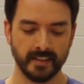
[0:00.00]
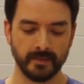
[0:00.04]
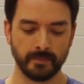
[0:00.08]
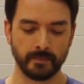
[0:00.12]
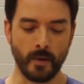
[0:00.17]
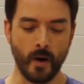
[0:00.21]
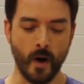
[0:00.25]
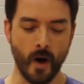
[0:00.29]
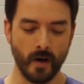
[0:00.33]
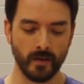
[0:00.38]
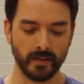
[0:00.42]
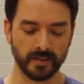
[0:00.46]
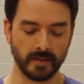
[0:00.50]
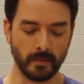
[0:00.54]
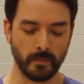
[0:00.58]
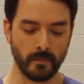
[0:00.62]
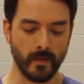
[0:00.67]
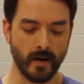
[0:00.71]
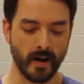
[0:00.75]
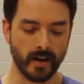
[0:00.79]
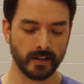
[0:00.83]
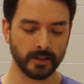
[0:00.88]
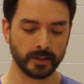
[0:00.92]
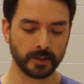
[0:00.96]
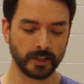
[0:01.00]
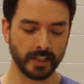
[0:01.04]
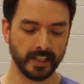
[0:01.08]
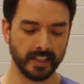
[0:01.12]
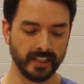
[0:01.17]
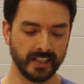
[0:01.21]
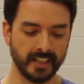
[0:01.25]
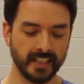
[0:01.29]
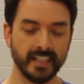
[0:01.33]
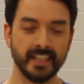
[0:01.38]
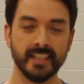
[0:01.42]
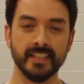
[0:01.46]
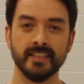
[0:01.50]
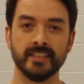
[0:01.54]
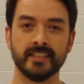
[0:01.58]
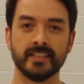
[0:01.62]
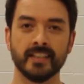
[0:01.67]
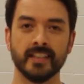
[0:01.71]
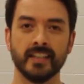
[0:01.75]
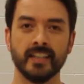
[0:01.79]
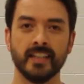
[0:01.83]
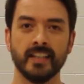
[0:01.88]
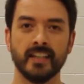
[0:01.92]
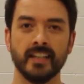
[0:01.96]
Paul is admonishing
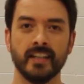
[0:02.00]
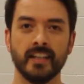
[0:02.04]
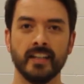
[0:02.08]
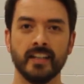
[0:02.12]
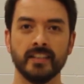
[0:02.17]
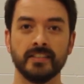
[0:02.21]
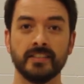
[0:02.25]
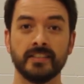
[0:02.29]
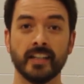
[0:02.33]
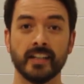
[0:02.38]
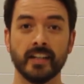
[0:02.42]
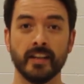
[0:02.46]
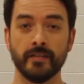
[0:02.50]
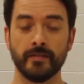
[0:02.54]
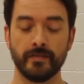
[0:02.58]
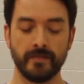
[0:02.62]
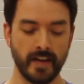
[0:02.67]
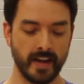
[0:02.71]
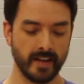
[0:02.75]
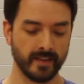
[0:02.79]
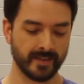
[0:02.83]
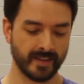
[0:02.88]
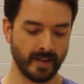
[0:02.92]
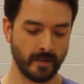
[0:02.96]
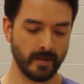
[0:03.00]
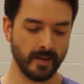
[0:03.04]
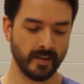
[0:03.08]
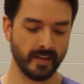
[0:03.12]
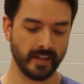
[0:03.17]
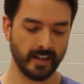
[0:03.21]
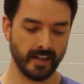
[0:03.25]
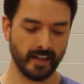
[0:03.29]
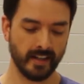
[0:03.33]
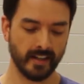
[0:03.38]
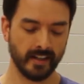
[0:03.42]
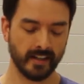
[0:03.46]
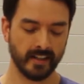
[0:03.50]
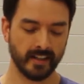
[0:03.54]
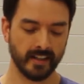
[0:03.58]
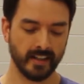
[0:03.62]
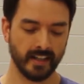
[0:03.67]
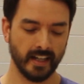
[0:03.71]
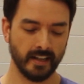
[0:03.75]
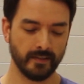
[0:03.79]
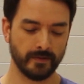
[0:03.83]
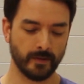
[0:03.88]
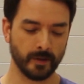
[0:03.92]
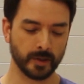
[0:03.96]
his son in the faith, Timothy,
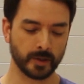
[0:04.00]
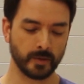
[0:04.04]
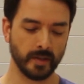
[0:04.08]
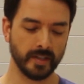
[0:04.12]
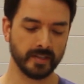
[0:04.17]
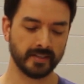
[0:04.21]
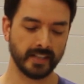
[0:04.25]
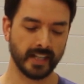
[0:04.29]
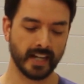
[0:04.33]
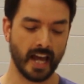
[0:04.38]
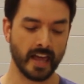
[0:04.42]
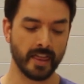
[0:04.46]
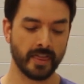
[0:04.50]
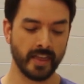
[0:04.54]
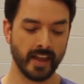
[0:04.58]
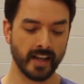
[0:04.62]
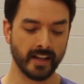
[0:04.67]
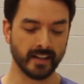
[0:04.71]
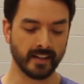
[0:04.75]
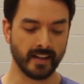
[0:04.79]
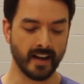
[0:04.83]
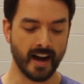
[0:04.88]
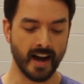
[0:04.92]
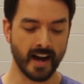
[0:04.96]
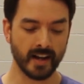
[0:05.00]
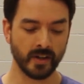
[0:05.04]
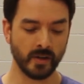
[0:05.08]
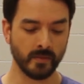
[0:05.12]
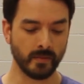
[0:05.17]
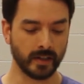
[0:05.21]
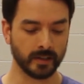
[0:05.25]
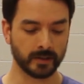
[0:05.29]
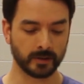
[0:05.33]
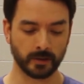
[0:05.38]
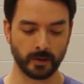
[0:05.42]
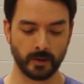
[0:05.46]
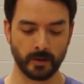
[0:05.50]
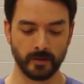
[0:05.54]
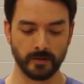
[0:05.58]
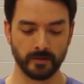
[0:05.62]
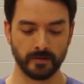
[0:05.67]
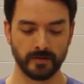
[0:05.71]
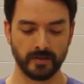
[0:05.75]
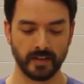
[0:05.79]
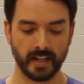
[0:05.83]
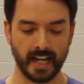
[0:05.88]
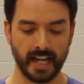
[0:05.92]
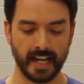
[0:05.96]
in verse 3, saying, I thank God whom I
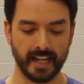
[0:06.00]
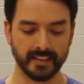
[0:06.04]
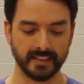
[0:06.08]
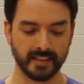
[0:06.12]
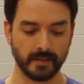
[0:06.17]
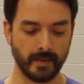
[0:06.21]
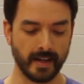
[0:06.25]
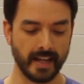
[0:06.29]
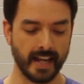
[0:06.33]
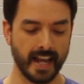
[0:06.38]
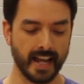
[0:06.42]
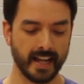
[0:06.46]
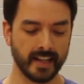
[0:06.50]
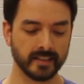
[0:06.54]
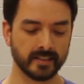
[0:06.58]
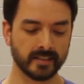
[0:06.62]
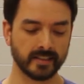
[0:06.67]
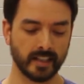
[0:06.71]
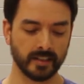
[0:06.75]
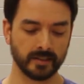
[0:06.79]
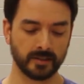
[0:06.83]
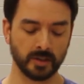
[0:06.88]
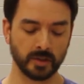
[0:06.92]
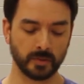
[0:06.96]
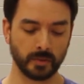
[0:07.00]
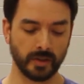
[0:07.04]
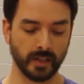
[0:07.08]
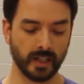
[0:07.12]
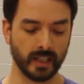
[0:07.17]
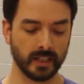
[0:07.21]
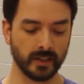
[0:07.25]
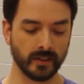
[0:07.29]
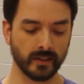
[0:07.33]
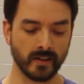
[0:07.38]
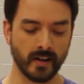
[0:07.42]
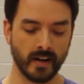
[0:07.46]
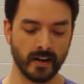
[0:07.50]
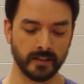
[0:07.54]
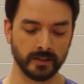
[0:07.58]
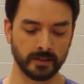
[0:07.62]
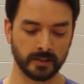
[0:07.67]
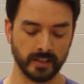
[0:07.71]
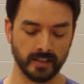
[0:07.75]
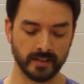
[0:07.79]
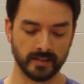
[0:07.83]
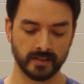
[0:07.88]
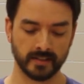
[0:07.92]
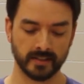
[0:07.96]
serve, as did my ancestors, with a clear
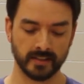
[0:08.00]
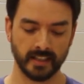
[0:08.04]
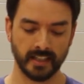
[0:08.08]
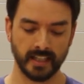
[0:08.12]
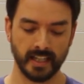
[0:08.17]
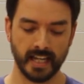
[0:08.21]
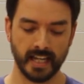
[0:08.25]
conscience,